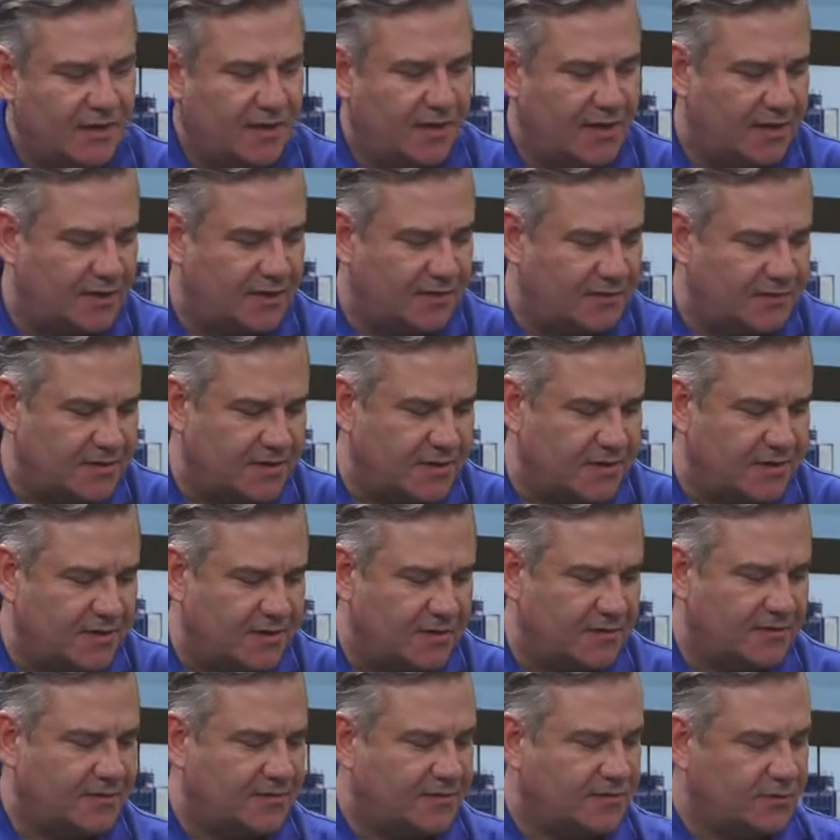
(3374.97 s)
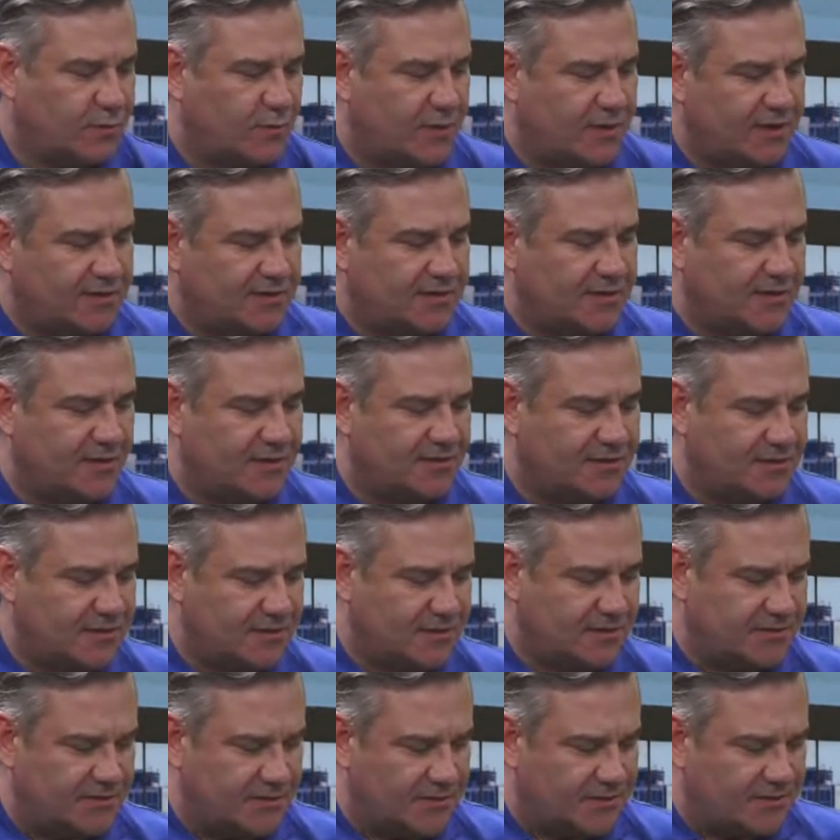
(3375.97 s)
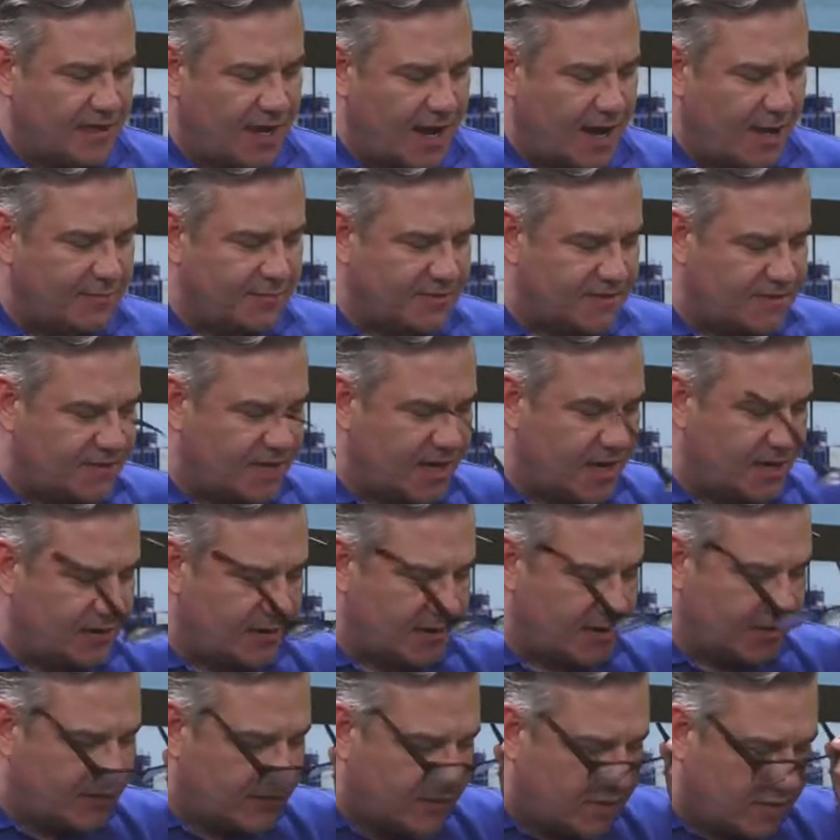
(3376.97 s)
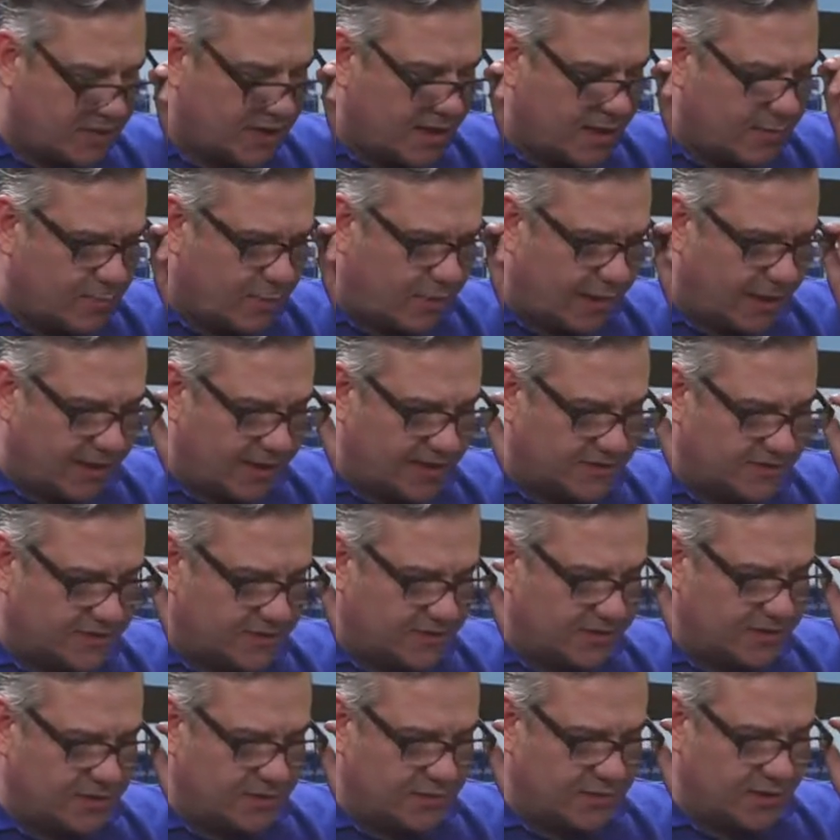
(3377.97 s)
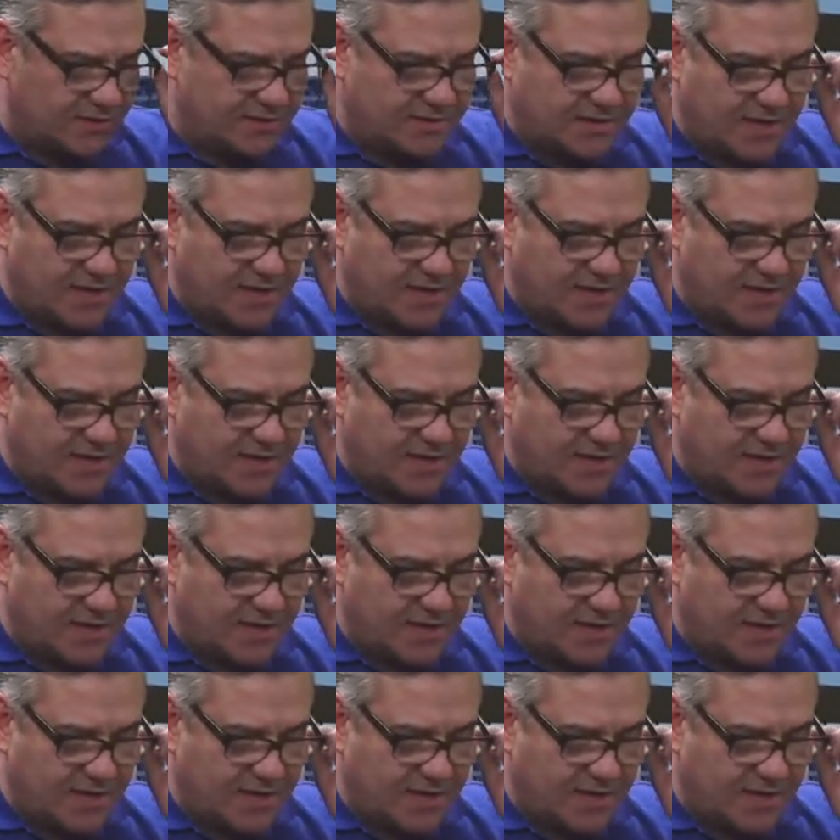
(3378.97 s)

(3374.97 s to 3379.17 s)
And uh, this week's list is the top-selling cookie brands in the U S